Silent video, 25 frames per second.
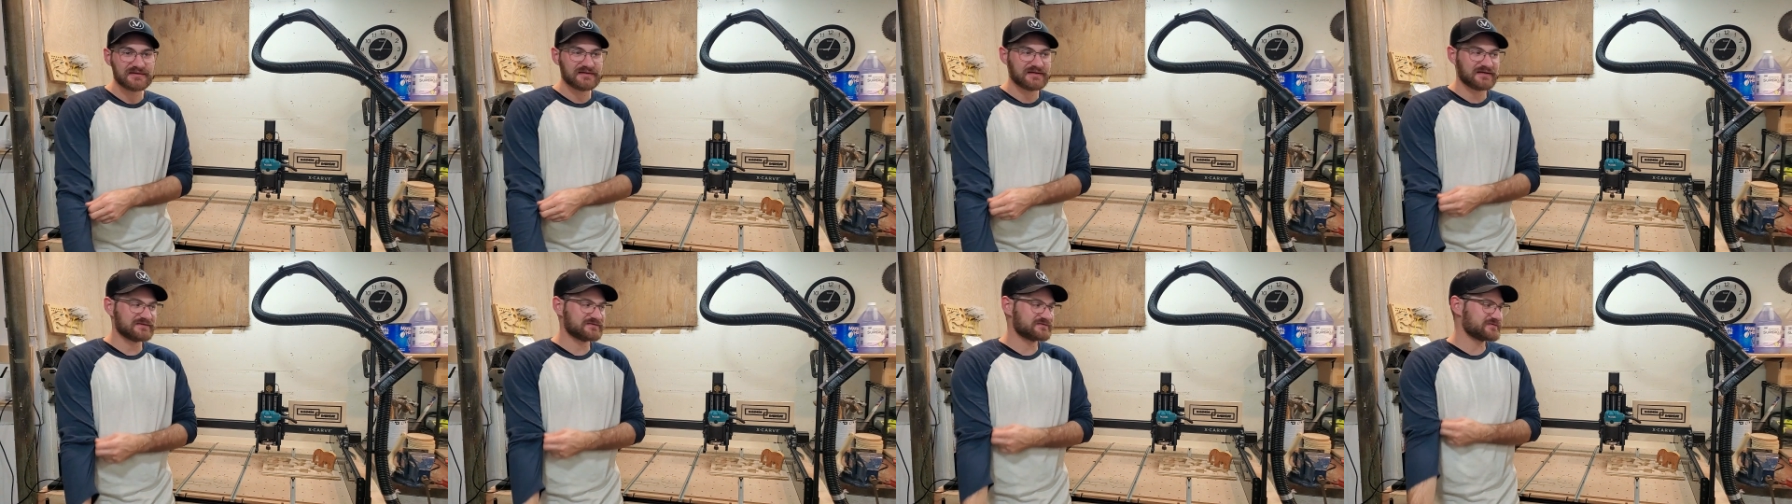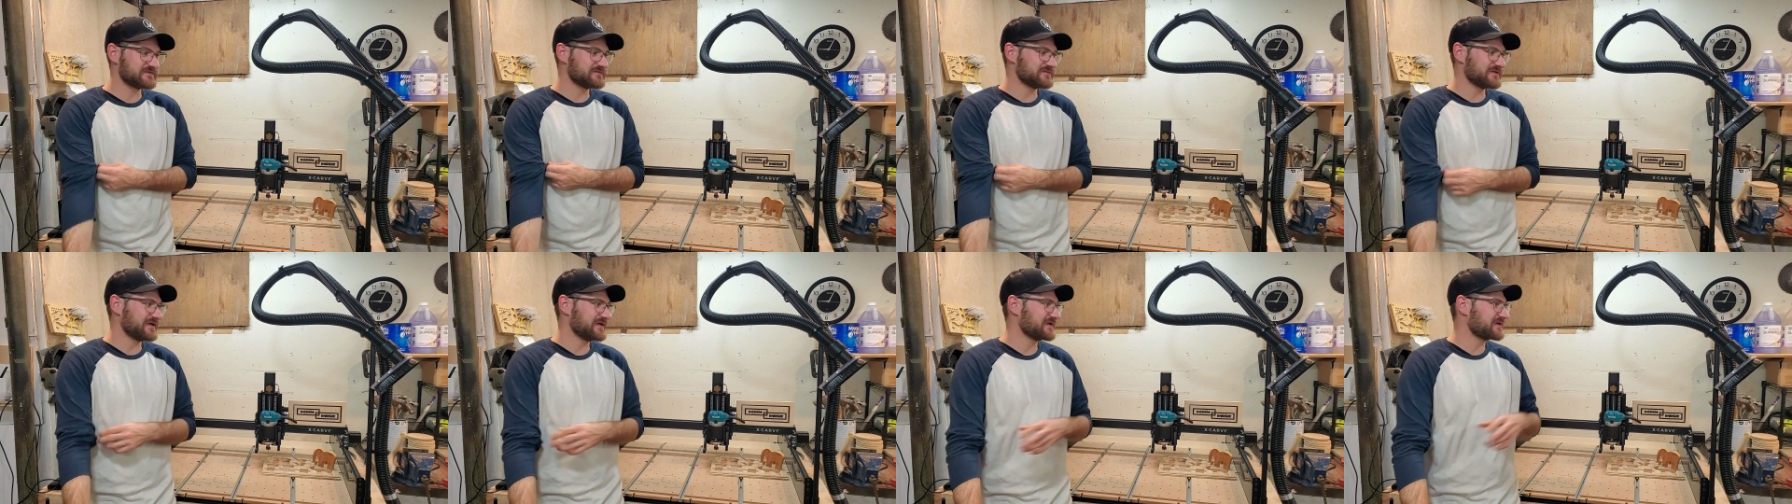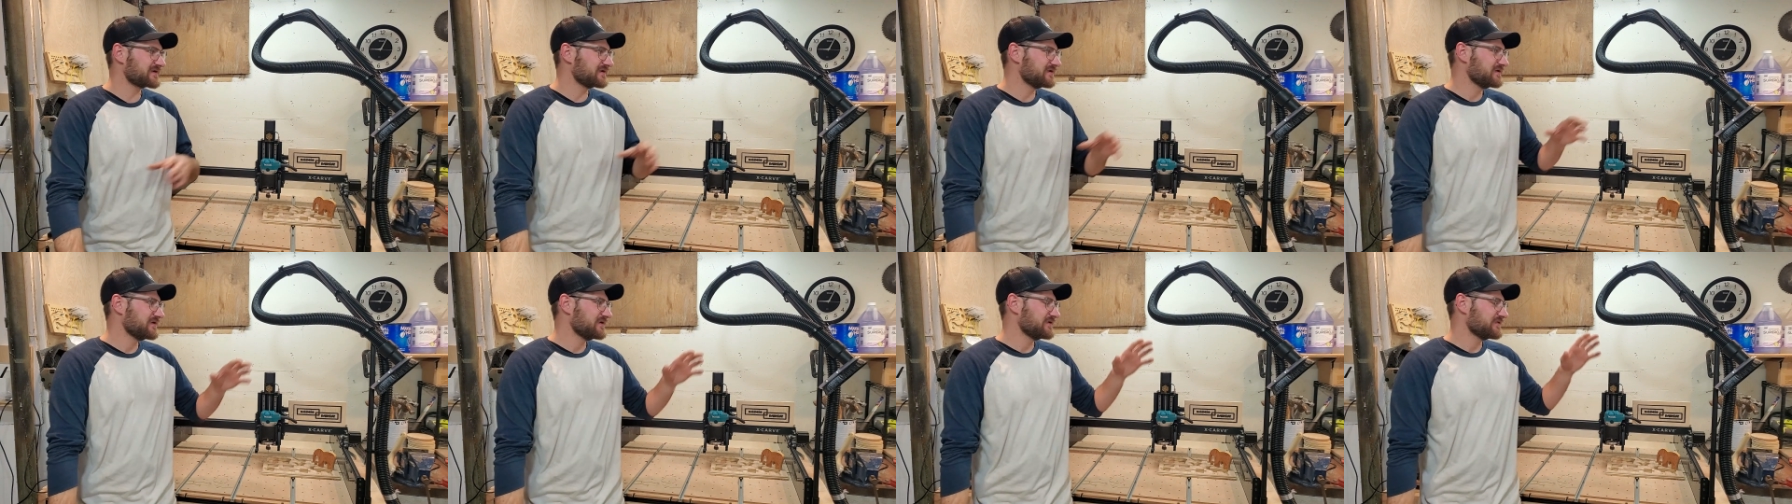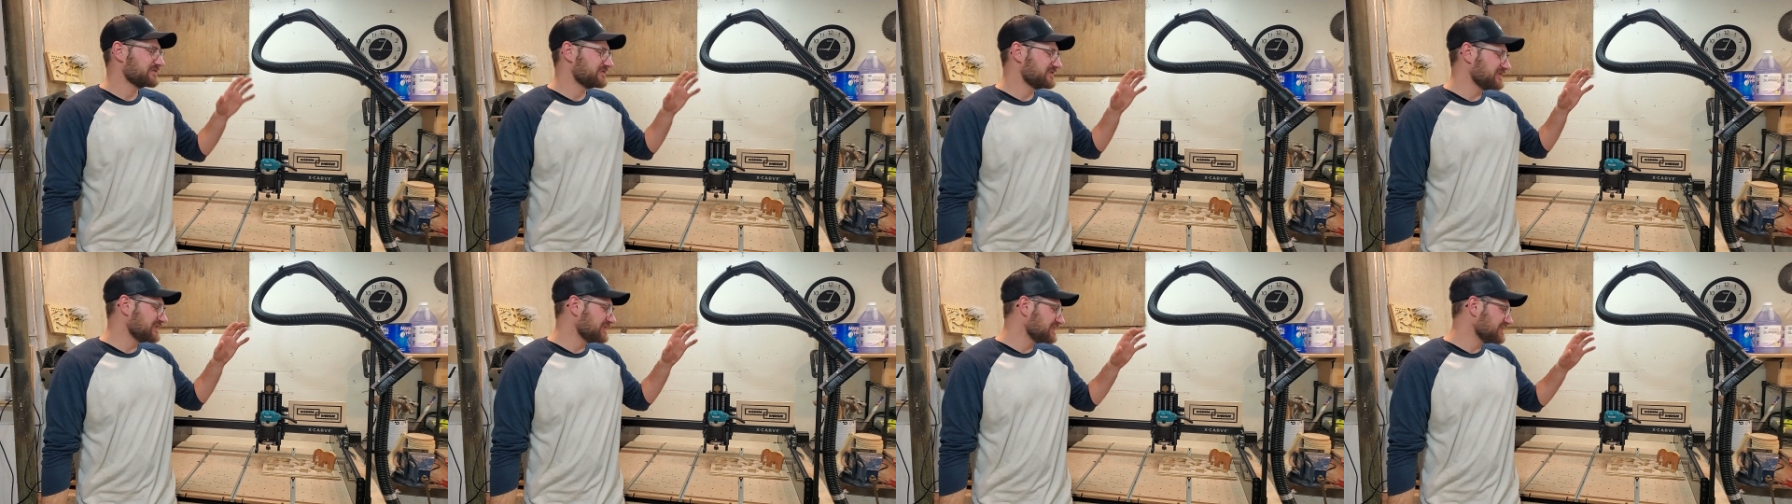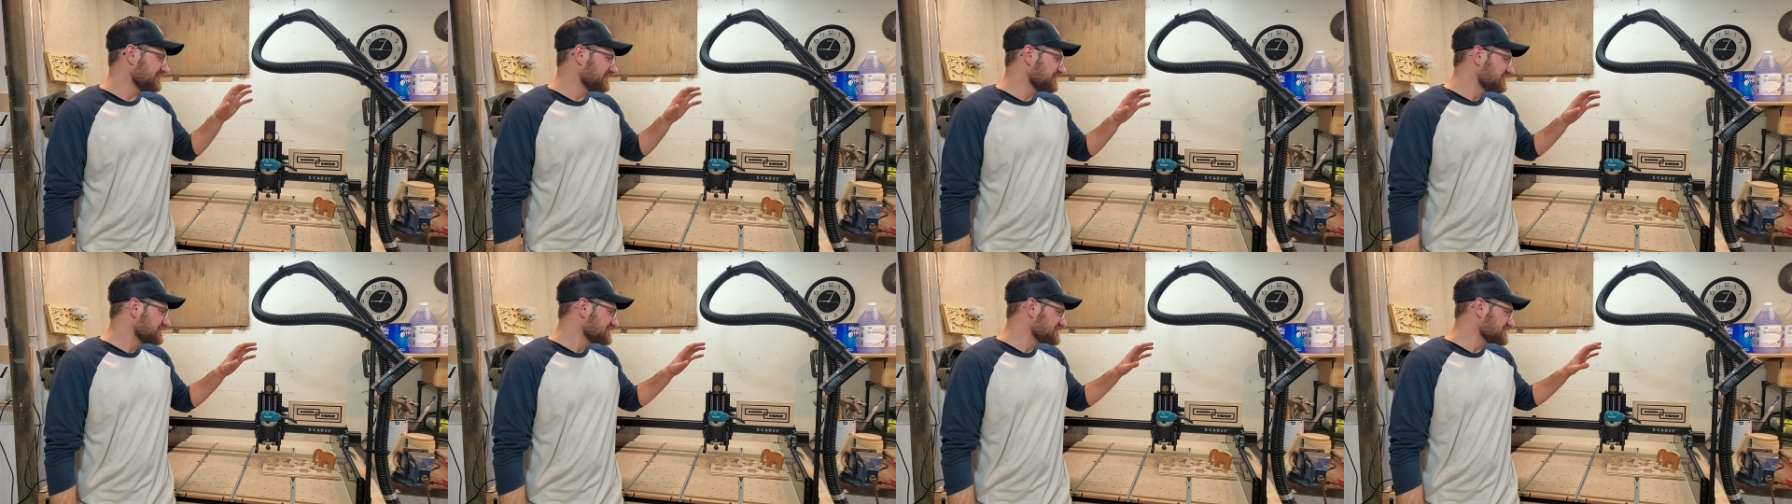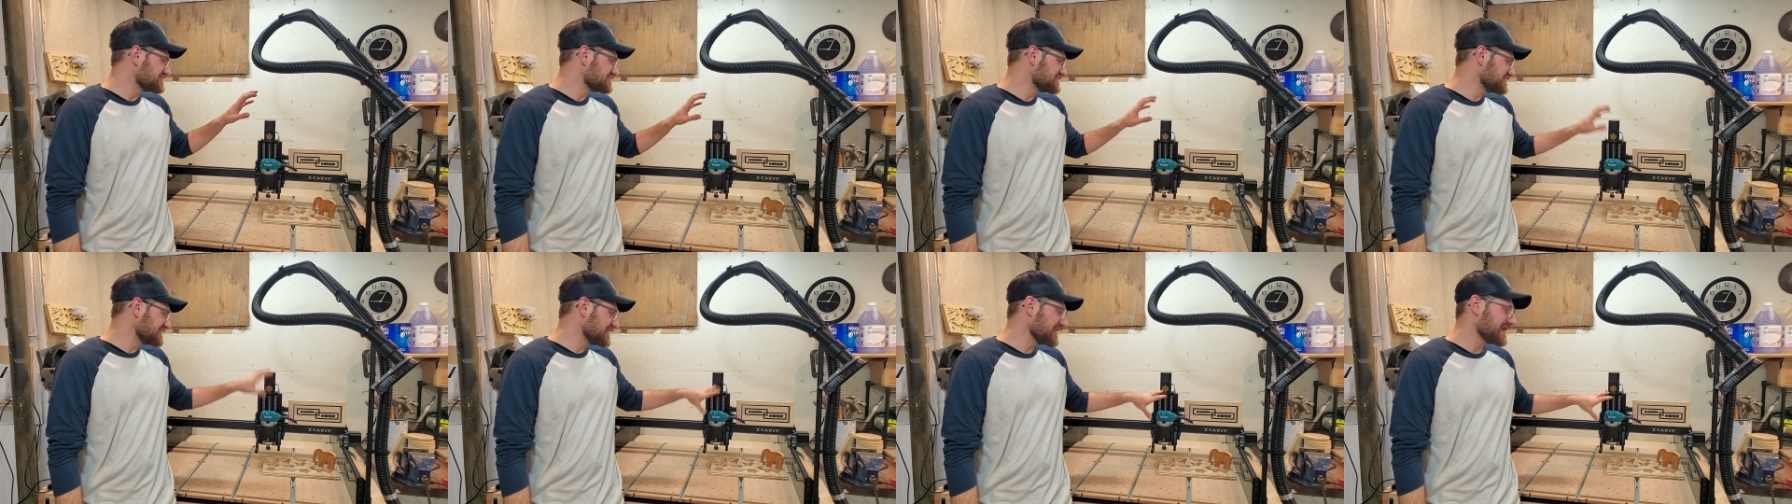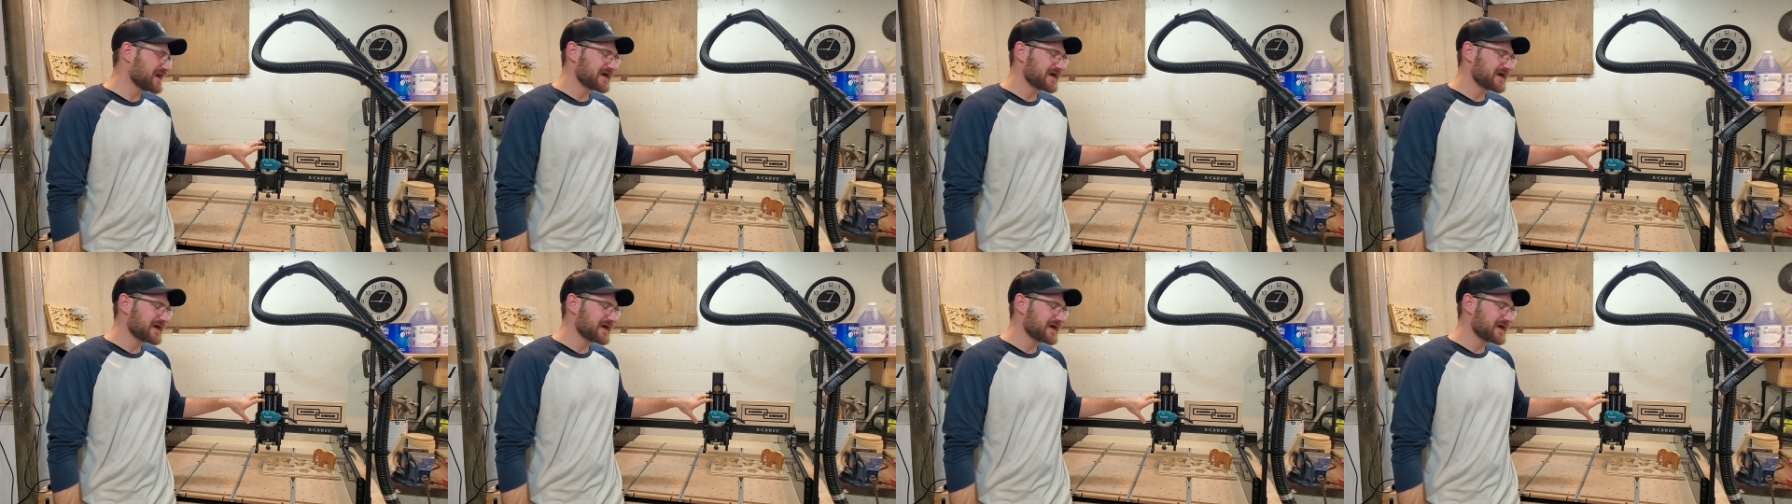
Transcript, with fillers: And so, like, the Z